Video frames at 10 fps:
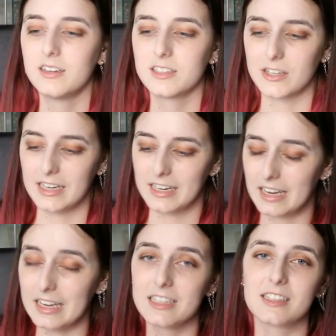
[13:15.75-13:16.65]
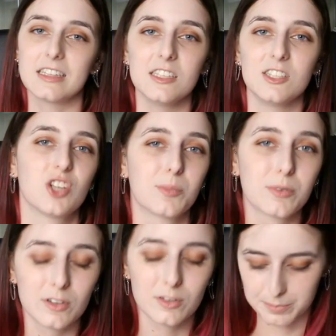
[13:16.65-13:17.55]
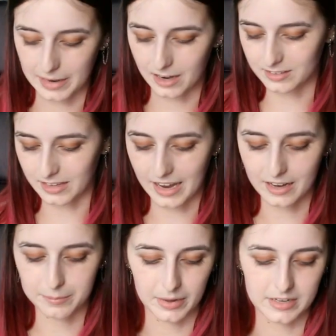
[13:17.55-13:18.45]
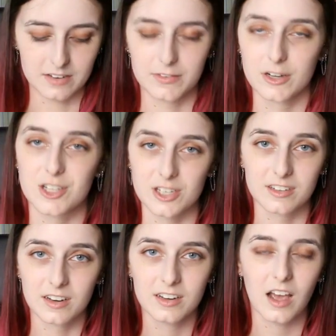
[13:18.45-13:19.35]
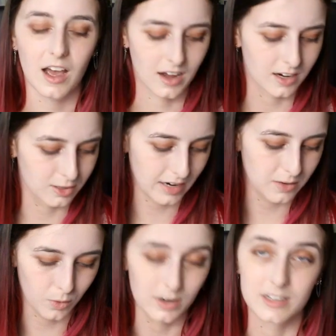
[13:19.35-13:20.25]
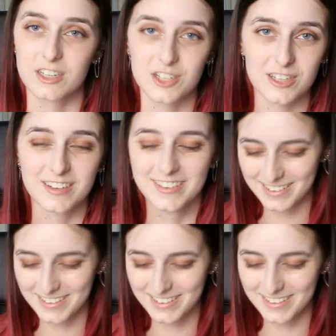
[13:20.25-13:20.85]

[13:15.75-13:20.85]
So it is the Gibberell Bare Leg Bunny version, Great War Edition.